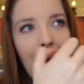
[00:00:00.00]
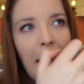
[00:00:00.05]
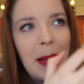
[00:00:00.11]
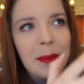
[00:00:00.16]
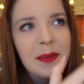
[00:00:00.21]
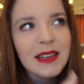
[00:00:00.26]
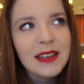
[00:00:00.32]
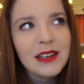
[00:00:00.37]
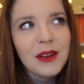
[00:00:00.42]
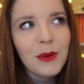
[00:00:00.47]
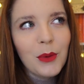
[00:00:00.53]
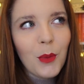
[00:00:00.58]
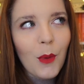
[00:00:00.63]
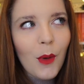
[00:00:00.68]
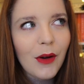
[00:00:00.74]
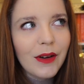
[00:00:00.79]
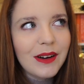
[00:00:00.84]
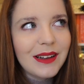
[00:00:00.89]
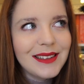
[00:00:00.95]
I mean,
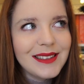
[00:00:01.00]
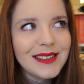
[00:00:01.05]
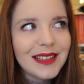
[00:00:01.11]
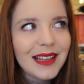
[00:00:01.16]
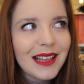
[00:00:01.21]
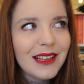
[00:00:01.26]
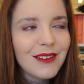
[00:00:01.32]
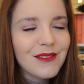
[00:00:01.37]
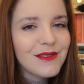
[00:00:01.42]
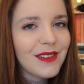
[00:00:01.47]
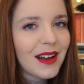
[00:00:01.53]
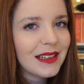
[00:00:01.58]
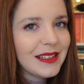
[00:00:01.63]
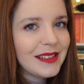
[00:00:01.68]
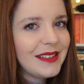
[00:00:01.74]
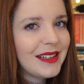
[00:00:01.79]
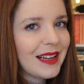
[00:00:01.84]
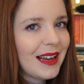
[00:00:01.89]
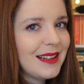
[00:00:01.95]
what is like a
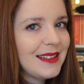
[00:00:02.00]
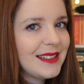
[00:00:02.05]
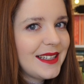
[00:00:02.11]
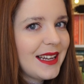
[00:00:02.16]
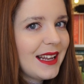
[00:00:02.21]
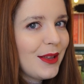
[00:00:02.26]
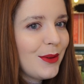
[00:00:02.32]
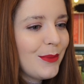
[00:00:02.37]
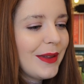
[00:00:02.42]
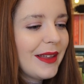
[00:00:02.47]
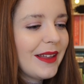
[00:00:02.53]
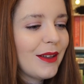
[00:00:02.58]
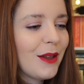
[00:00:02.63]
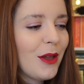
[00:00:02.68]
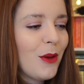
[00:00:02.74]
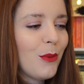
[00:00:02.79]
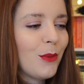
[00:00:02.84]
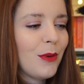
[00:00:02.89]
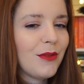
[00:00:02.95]
Valentine's Day week
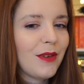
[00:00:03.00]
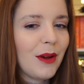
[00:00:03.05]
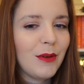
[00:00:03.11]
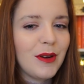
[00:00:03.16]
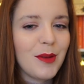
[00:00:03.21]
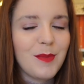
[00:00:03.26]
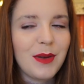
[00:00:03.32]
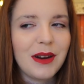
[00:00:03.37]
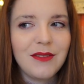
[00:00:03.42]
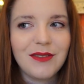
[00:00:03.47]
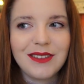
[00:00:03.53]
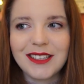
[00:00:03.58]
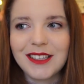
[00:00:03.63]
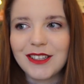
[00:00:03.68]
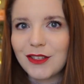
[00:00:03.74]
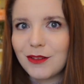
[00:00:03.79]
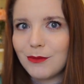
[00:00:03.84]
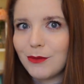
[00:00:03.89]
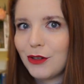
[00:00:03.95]
without a bit of a
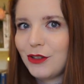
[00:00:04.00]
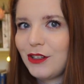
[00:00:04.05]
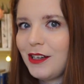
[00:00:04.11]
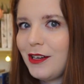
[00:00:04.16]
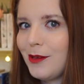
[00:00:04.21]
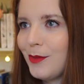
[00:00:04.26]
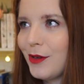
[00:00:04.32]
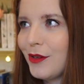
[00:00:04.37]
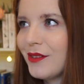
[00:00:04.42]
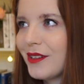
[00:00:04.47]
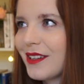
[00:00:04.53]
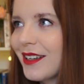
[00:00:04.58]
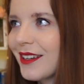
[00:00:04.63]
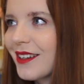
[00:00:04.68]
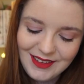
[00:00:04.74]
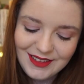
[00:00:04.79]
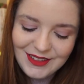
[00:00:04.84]
smut in a book?